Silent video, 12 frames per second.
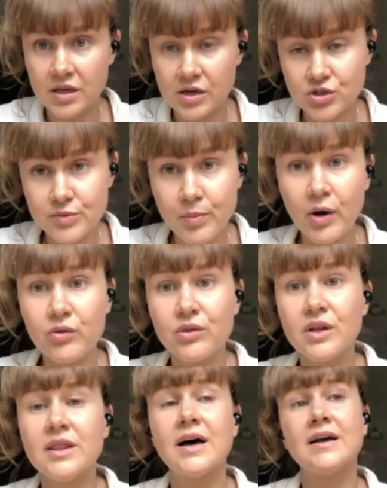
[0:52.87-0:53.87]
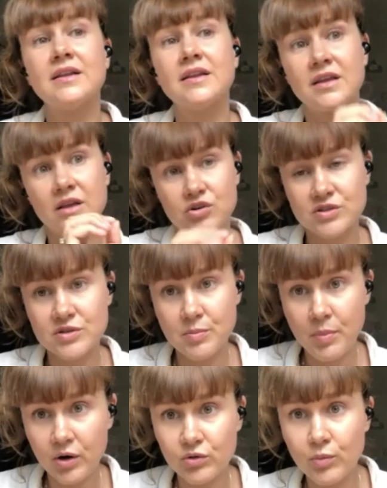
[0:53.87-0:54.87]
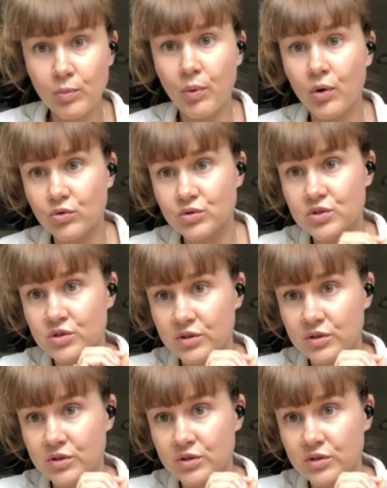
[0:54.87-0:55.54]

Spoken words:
Here's about the light. Here's about the pose.